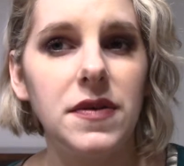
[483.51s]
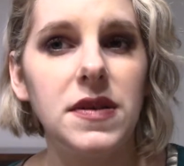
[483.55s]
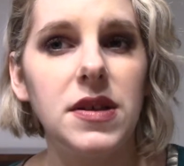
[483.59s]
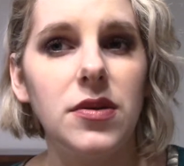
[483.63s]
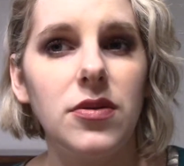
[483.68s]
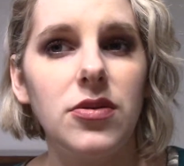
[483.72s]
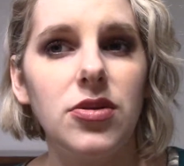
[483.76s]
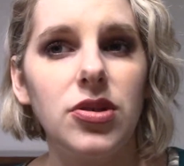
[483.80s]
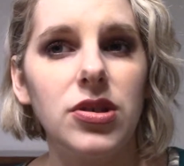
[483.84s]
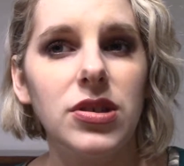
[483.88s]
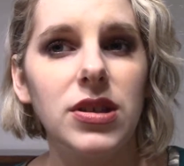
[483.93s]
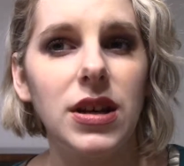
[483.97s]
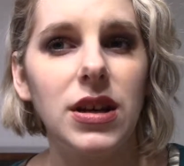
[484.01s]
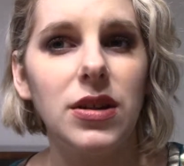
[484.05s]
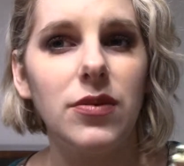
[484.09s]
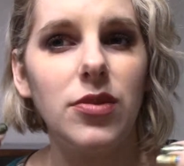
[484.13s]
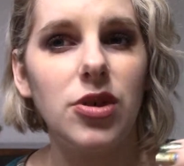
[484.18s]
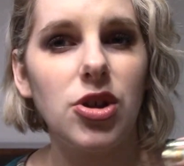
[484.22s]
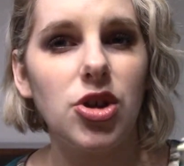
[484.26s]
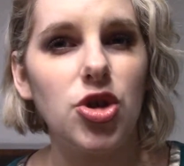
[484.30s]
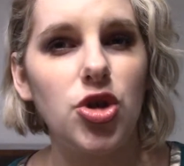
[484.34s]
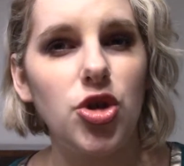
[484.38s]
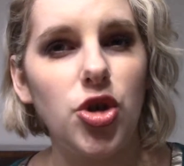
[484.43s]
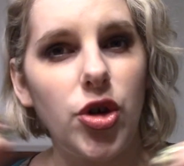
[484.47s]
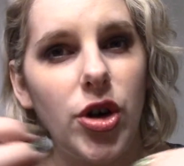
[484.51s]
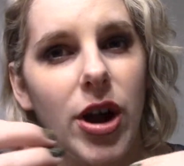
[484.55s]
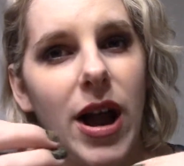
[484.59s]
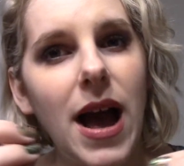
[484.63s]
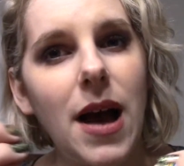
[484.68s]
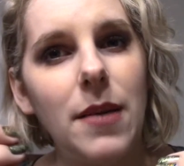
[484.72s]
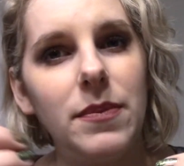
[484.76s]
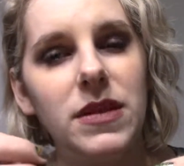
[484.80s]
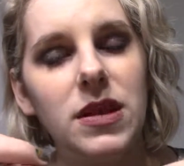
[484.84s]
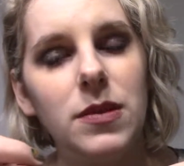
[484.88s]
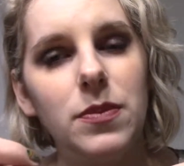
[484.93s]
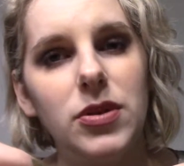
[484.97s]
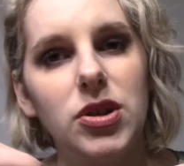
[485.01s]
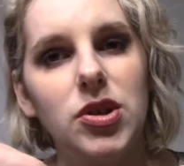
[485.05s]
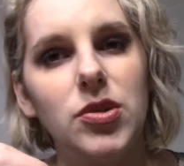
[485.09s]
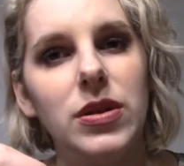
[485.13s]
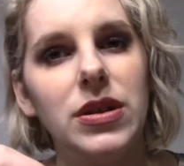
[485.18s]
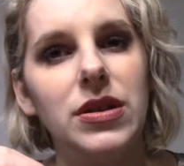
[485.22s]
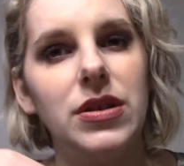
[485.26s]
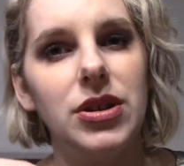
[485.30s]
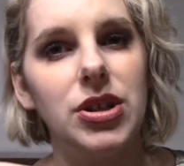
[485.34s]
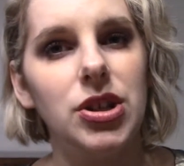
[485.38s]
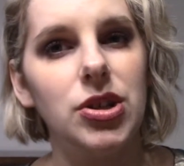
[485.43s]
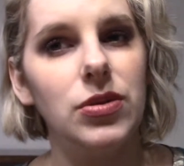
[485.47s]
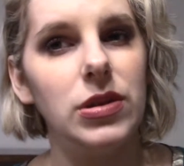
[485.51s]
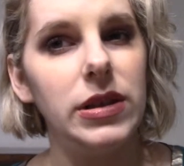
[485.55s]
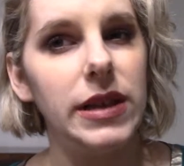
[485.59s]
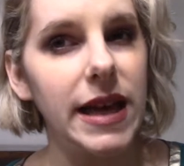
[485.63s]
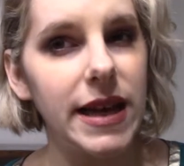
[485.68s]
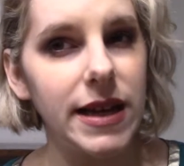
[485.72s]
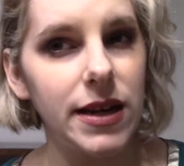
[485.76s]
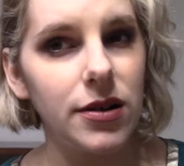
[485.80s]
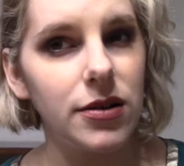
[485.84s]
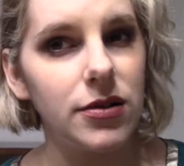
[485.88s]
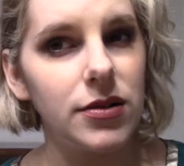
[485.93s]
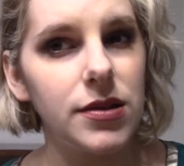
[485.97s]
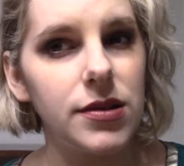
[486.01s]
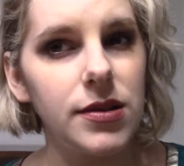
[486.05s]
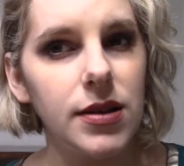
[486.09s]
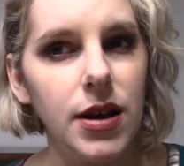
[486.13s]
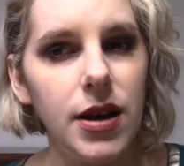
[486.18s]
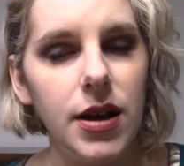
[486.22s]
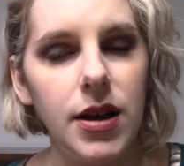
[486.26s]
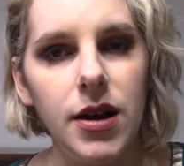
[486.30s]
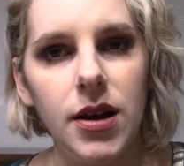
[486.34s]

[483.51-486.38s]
So it just kind of was trapped between the 2 layers.